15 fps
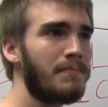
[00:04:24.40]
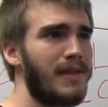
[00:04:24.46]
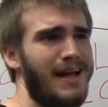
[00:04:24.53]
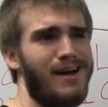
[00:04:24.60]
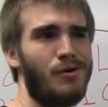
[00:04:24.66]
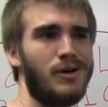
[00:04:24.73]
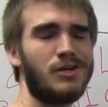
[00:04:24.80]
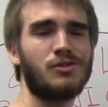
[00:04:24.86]

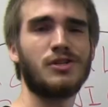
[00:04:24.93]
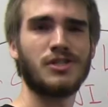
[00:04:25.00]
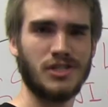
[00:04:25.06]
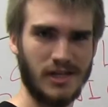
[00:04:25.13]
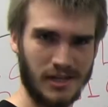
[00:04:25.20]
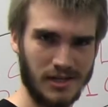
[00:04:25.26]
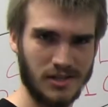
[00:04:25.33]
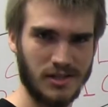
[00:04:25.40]
how
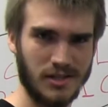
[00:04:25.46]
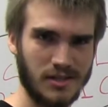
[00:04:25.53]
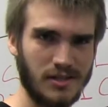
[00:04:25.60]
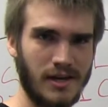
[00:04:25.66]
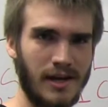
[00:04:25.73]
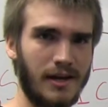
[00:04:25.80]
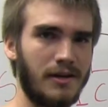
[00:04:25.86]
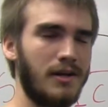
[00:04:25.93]
interesting is this
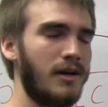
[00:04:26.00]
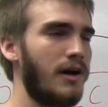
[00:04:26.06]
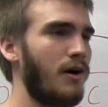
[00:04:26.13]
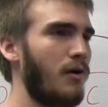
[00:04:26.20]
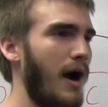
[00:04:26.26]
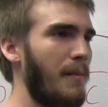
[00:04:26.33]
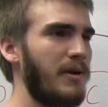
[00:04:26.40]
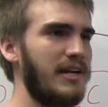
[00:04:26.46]
thing?
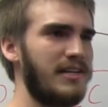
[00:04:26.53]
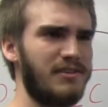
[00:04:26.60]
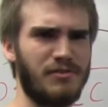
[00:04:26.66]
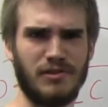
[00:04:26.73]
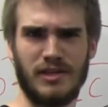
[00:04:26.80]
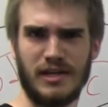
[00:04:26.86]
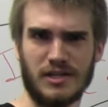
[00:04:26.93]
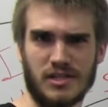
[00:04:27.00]
How many
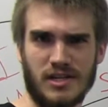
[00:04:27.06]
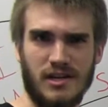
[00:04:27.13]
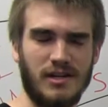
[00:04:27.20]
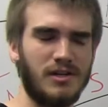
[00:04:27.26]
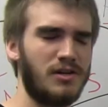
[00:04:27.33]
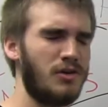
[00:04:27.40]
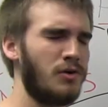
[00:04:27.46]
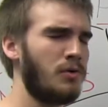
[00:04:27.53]
different things can
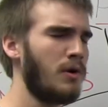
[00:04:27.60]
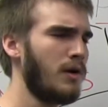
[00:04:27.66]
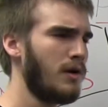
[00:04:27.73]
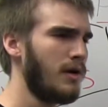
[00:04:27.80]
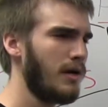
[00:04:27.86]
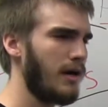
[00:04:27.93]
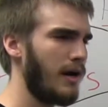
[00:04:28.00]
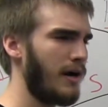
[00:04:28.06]
it do?
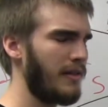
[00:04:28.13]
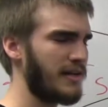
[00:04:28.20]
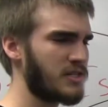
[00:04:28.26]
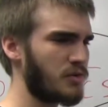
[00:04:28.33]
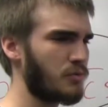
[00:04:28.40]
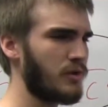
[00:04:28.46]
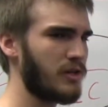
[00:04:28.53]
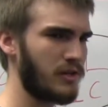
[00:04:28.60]

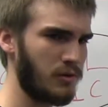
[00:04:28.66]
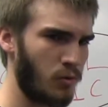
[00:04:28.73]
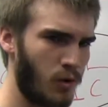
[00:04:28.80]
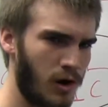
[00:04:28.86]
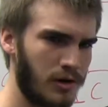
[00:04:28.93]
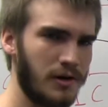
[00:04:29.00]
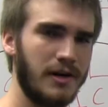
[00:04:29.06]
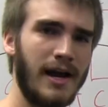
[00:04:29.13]
That's a really
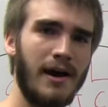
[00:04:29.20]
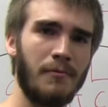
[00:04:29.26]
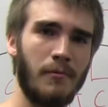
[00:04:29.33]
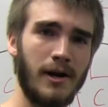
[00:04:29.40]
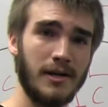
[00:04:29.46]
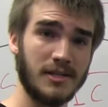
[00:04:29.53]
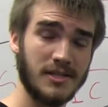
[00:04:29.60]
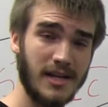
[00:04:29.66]
watered down
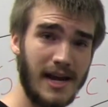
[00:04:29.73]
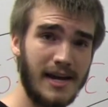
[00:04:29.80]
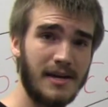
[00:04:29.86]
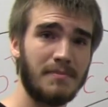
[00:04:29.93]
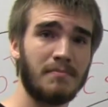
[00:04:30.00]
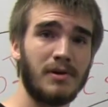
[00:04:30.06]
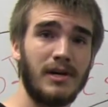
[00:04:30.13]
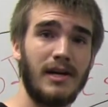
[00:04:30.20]
way to say
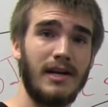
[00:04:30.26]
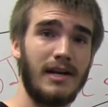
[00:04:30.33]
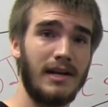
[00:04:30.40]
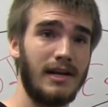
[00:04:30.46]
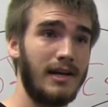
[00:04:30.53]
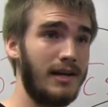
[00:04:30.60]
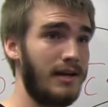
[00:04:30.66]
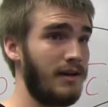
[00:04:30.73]
it, but
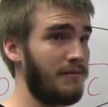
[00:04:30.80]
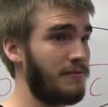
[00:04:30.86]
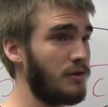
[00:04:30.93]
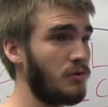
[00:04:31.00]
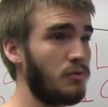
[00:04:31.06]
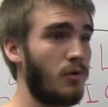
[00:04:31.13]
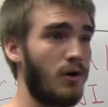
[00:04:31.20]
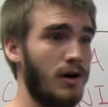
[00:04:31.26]
if
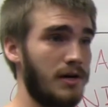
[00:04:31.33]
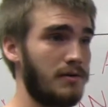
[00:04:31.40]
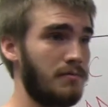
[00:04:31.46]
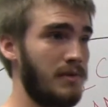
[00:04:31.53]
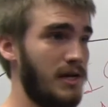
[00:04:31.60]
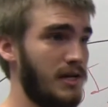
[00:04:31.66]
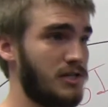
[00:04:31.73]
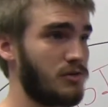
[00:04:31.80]
you want
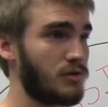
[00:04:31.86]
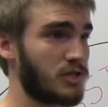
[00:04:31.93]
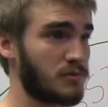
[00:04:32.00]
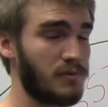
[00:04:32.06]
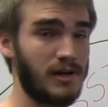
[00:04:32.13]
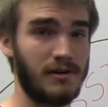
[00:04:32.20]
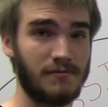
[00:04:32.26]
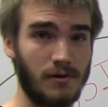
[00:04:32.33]
me to
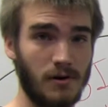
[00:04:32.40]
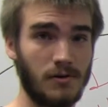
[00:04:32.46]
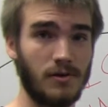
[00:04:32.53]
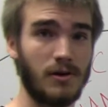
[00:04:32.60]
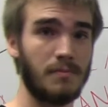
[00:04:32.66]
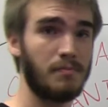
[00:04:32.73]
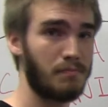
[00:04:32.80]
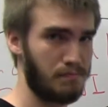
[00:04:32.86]
explain
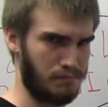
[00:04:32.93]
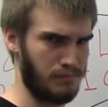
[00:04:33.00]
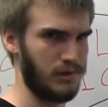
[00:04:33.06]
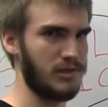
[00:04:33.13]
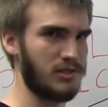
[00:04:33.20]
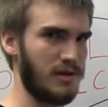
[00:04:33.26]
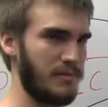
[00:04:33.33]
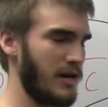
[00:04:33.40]
further,
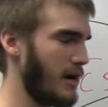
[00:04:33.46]
please let me